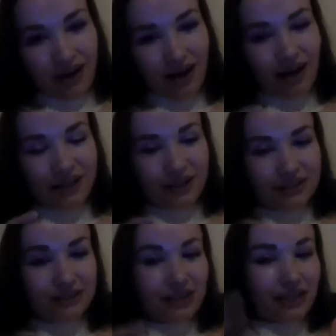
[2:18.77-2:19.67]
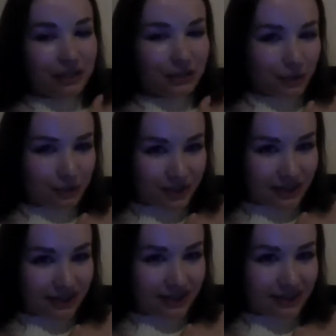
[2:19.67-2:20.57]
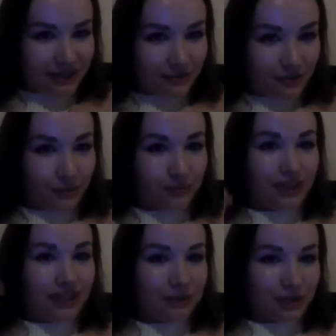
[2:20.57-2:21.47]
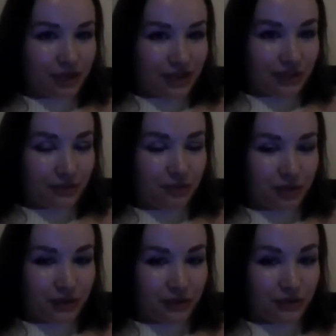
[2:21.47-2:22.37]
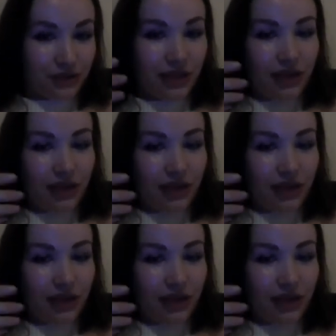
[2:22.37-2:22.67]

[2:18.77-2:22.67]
I can diagnose things from the images that we produce.